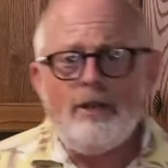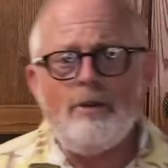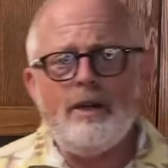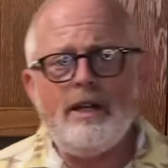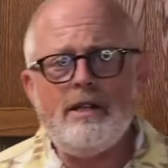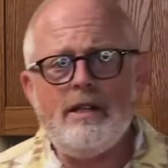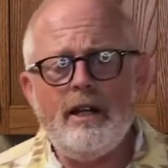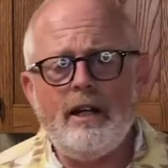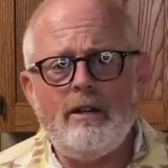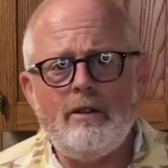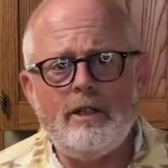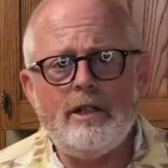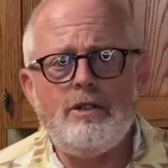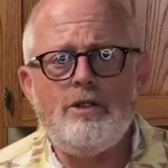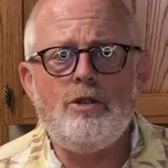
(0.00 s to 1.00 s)
reason I
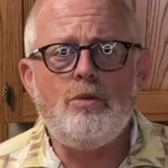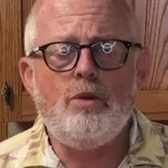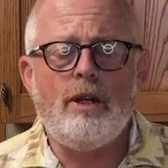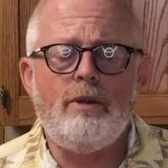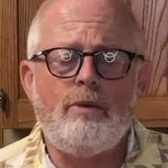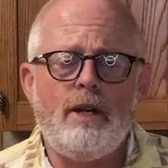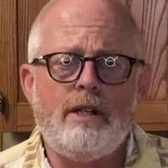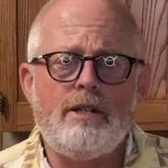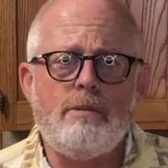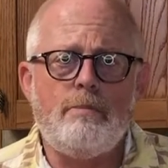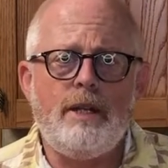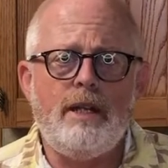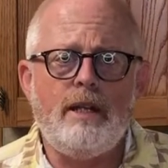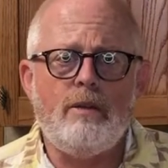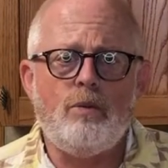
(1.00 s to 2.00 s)
only do 1
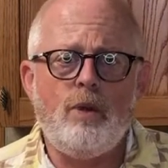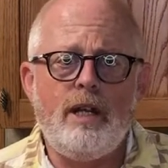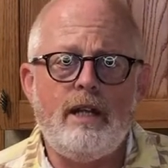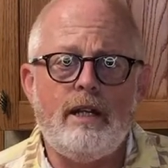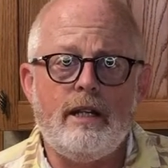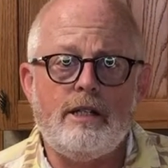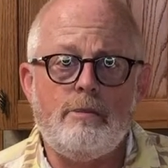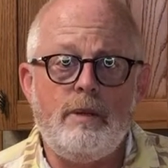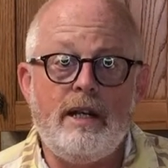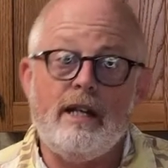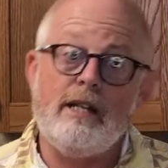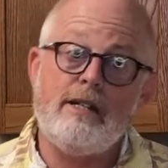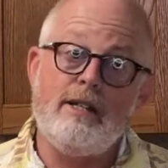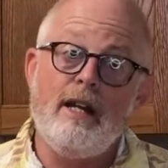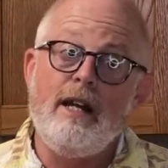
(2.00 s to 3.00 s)
recipe a week is
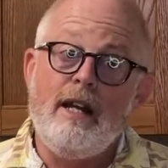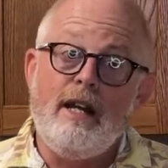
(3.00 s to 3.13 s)
because